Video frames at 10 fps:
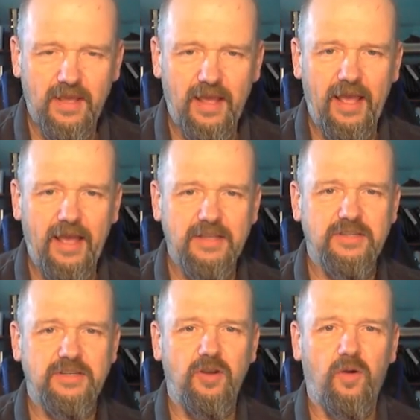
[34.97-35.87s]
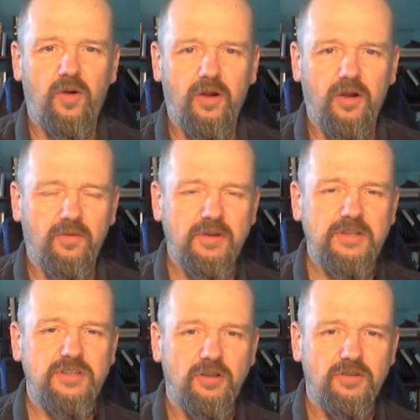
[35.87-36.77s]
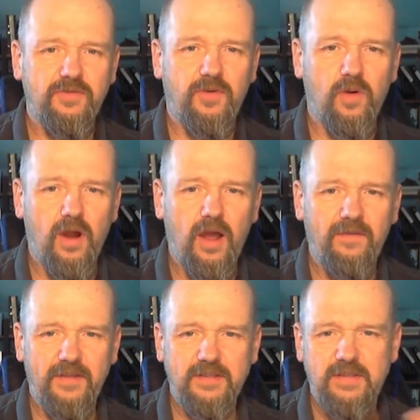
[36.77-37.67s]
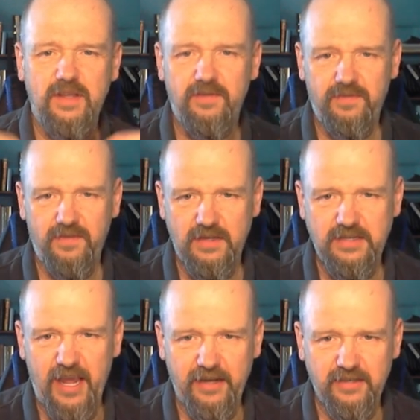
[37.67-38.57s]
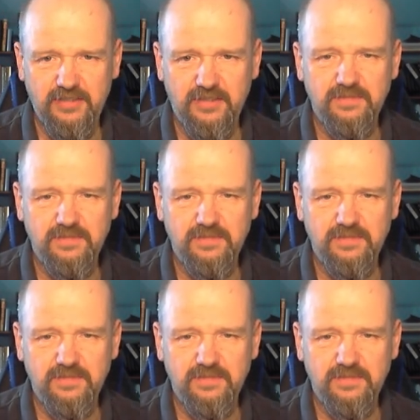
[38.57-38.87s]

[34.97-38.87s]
as your result for offensive attacks.